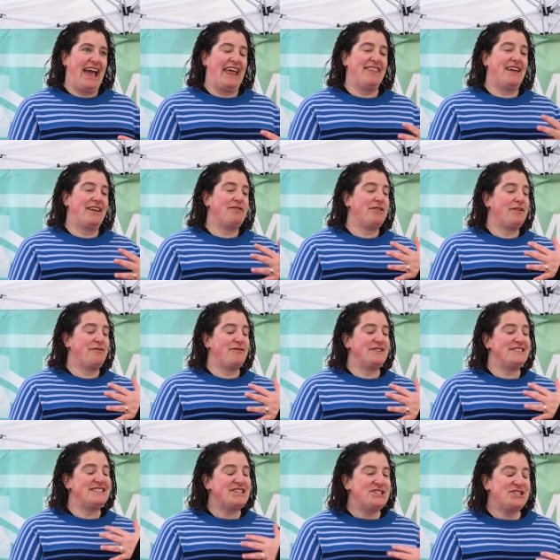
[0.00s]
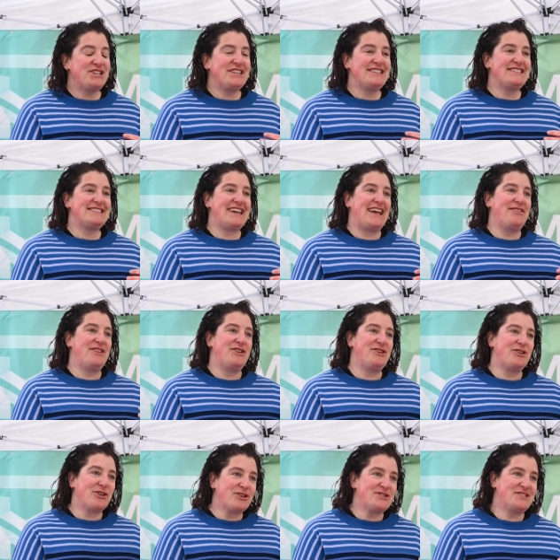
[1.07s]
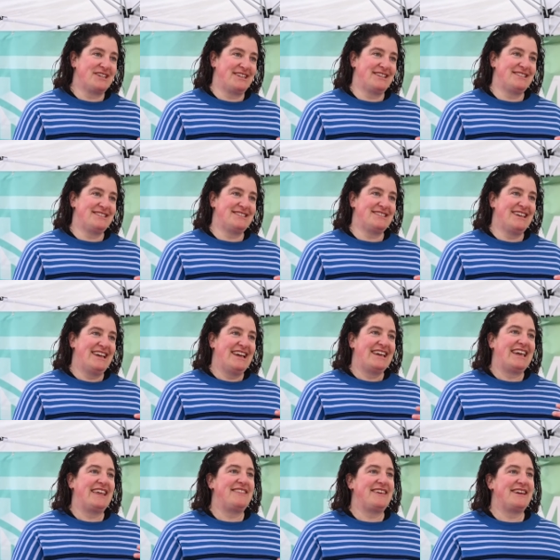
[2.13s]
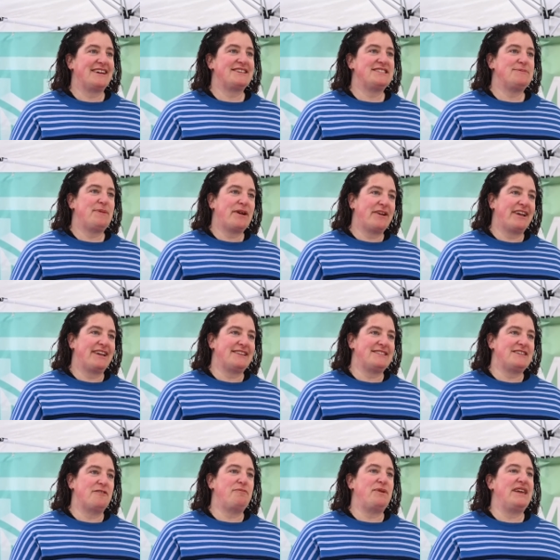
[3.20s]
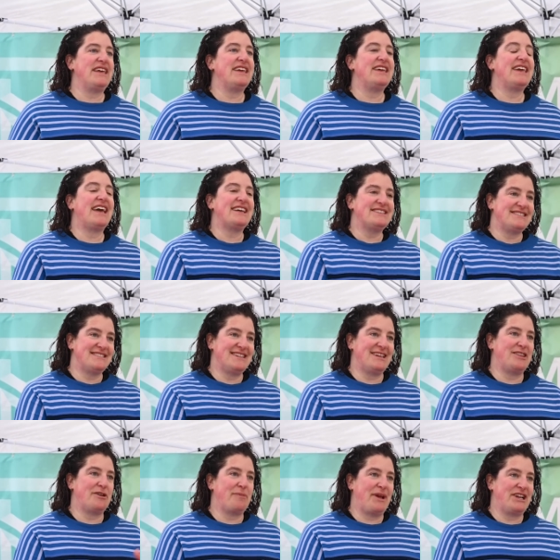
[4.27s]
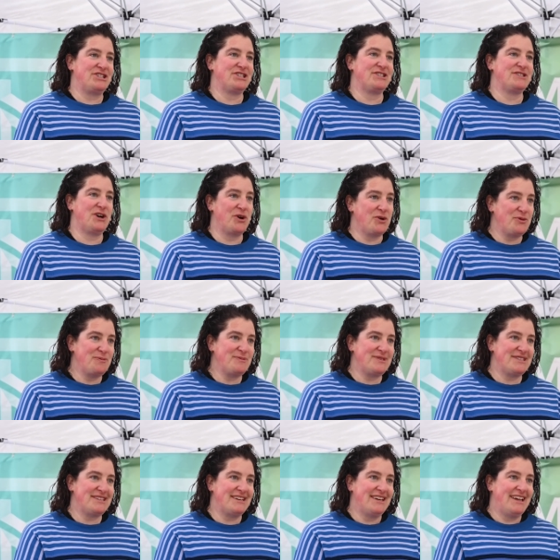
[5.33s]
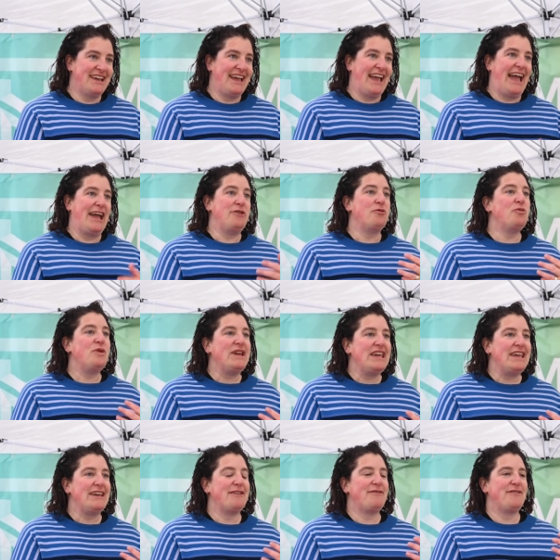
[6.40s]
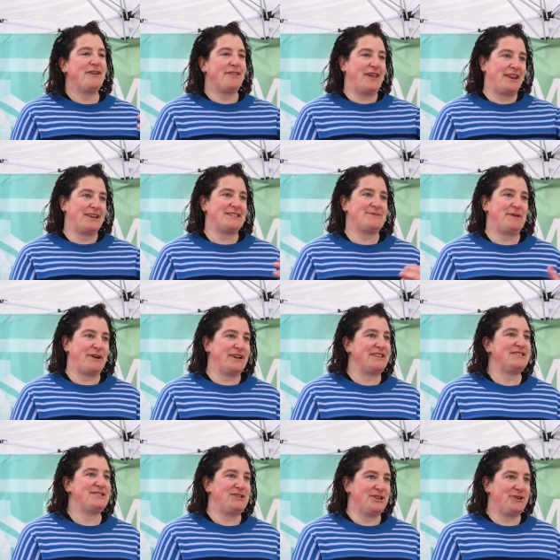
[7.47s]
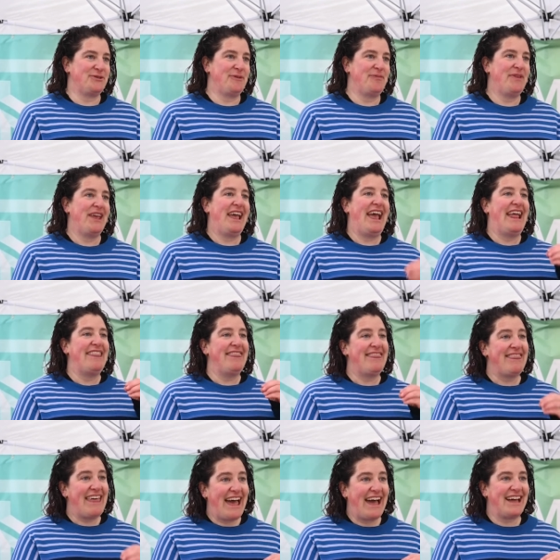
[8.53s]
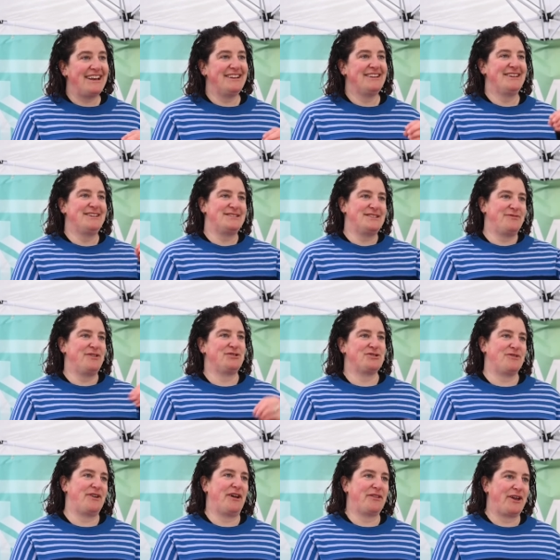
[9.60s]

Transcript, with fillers: and that the physicians and the nurses get the experience of being guests in their patients' homes, and we feel that experience too. And that is the future of